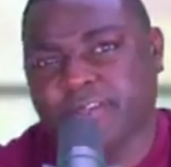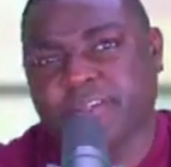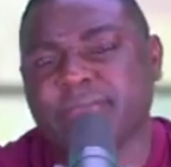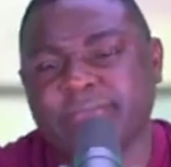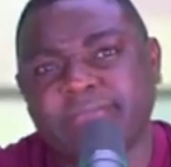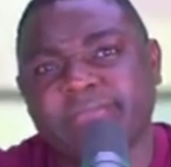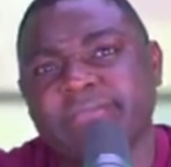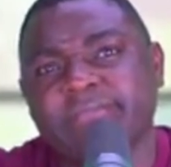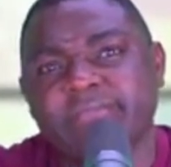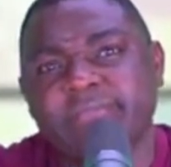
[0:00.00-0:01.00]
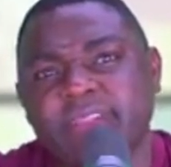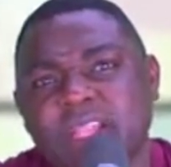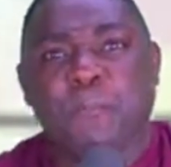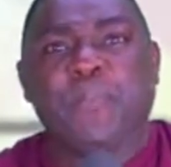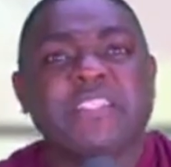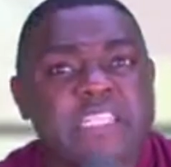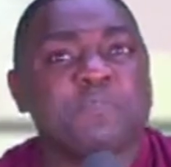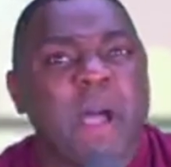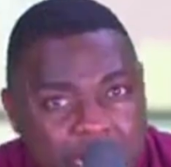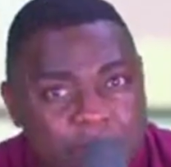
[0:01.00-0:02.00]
These are record. These are